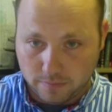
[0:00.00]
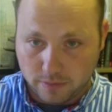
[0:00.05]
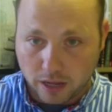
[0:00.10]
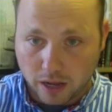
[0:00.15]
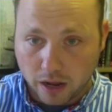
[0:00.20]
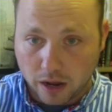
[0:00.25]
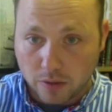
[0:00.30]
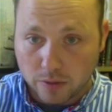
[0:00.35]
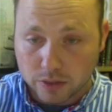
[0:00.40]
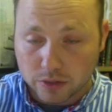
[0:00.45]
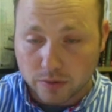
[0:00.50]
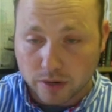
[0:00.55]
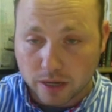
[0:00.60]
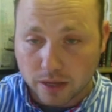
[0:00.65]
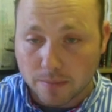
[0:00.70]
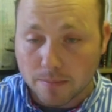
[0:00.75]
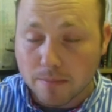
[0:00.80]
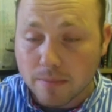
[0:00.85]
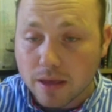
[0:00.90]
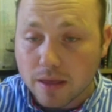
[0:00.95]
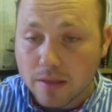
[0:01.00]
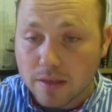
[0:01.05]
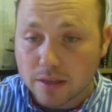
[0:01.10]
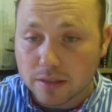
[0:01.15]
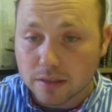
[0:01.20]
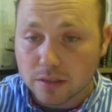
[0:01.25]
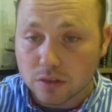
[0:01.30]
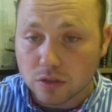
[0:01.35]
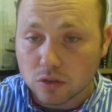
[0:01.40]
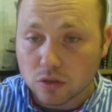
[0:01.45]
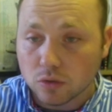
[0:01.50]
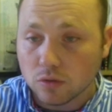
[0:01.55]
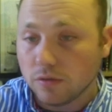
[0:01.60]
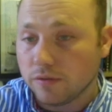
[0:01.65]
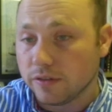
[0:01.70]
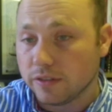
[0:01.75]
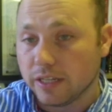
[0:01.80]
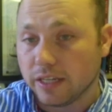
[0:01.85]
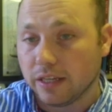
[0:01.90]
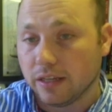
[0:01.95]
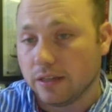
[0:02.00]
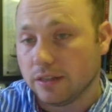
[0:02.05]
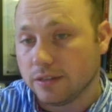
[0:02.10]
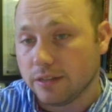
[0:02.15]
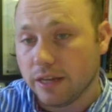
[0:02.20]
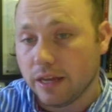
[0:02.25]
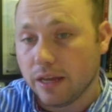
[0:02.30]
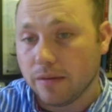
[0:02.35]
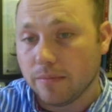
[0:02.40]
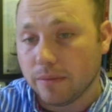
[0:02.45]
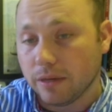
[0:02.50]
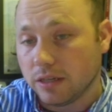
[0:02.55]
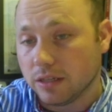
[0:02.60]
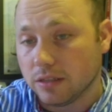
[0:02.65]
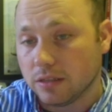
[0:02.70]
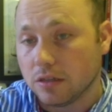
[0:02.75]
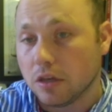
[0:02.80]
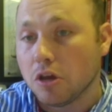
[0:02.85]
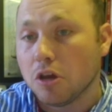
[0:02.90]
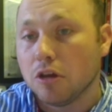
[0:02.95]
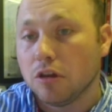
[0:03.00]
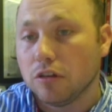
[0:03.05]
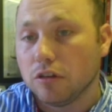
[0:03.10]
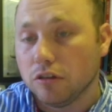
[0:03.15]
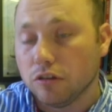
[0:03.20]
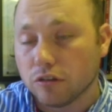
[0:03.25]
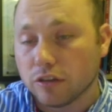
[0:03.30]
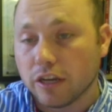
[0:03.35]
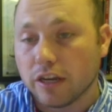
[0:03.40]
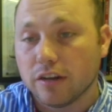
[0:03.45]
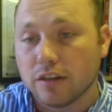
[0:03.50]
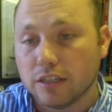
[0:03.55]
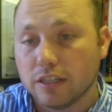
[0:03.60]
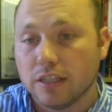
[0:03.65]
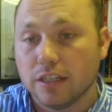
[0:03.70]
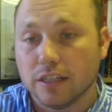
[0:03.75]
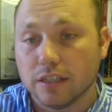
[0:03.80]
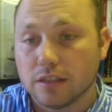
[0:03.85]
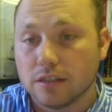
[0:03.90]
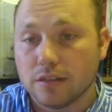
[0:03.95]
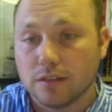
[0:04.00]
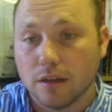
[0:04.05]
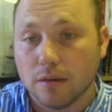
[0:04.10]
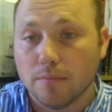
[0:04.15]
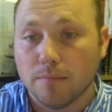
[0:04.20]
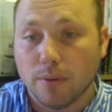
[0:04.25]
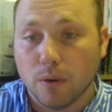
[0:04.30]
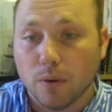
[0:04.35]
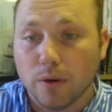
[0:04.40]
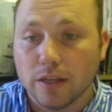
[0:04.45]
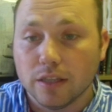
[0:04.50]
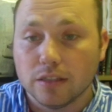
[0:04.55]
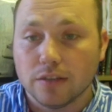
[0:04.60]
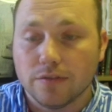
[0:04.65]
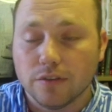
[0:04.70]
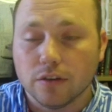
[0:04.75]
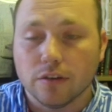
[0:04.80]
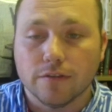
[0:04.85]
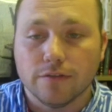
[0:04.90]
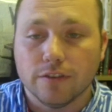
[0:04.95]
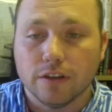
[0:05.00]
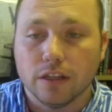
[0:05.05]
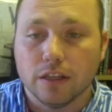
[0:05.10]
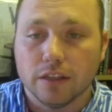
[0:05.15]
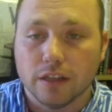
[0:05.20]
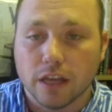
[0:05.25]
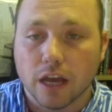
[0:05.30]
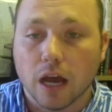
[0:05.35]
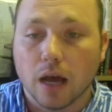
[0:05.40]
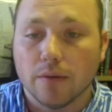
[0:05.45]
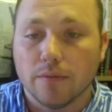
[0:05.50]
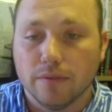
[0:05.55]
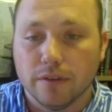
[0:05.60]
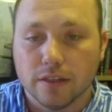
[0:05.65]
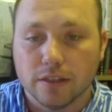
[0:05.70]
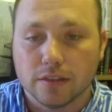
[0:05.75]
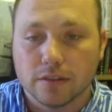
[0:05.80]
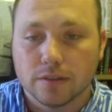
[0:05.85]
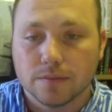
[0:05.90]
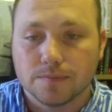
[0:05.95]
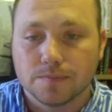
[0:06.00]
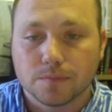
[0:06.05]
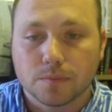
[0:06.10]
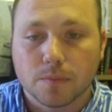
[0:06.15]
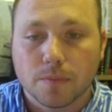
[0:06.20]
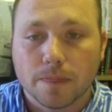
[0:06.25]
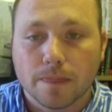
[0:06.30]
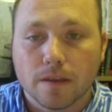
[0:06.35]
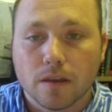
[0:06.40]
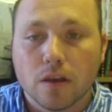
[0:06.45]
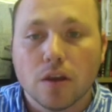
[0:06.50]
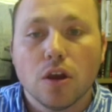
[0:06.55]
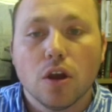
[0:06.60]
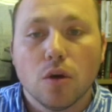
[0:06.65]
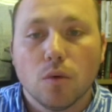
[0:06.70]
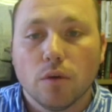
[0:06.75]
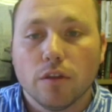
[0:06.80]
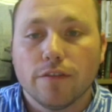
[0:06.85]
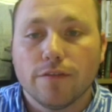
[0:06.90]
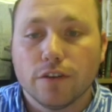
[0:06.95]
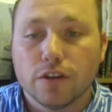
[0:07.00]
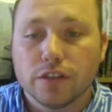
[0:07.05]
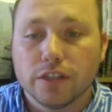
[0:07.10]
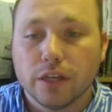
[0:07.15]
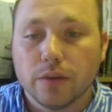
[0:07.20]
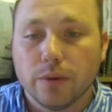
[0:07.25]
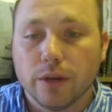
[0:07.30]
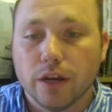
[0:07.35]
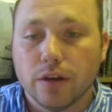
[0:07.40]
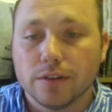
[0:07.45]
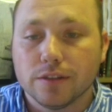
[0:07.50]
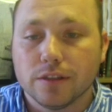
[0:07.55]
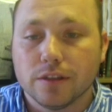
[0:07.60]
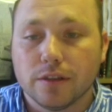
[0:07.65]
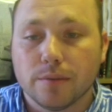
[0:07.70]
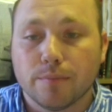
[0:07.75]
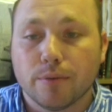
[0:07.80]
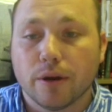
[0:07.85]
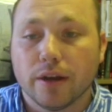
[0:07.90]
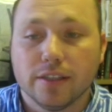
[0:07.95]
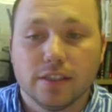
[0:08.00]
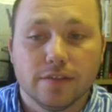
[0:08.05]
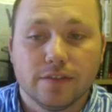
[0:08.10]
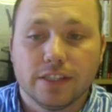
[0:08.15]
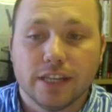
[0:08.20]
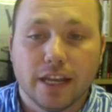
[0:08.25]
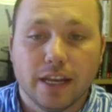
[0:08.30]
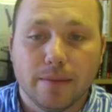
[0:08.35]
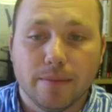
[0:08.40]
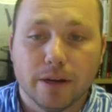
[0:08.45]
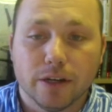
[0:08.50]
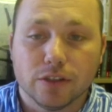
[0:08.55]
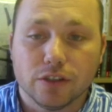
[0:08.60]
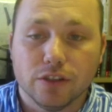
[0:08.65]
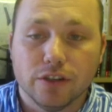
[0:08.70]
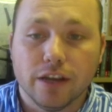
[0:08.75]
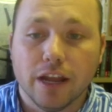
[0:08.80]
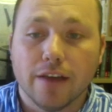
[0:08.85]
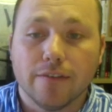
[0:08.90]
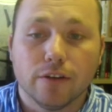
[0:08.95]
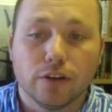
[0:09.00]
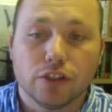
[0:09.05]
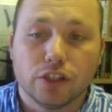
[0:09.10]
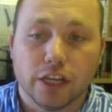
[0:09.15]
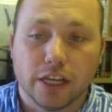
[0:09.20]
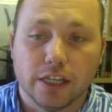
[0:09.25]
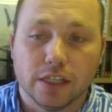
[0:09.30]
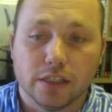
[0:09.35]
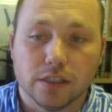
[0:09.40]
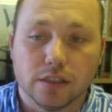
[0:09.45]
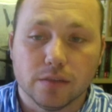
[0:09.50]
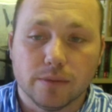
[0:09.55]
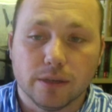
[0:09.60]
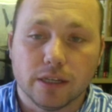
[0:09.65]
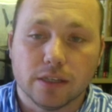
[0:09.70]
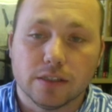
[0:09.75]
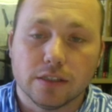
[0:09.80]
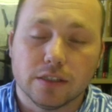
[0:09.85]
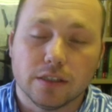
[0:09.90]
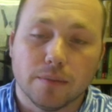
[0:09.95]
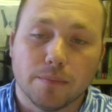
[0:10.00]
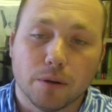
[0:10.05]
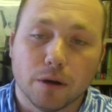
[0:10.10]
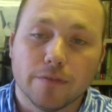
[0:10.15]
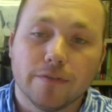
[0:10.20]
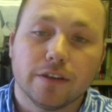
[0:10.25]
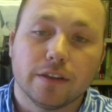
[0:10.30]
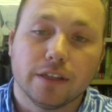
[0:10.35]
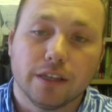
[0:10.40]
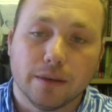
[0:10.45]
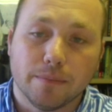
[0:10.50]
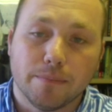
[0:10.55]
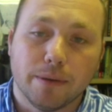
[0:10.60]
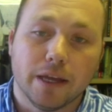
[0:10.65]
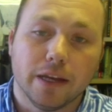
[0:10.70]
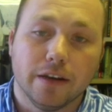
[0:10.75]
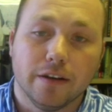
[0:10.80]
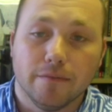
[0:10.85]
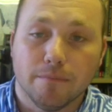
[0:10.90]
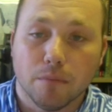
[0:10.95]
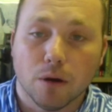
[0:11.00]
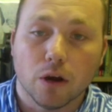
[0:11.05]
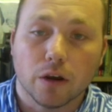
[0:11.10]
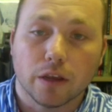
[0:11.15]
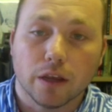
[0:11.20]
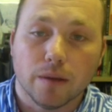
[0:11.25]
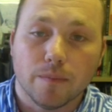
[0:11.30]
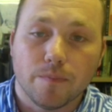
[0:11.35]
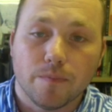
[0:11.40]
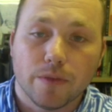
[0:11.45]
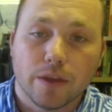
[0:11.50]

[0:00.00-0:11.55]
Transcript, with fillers: I always recommend this as a tool for taking exam because you're guaranteed to get some points if you can fill in the obvious. Well, the first thing we know is that the price of teddy bears never changes because it's a perfectly competitive market.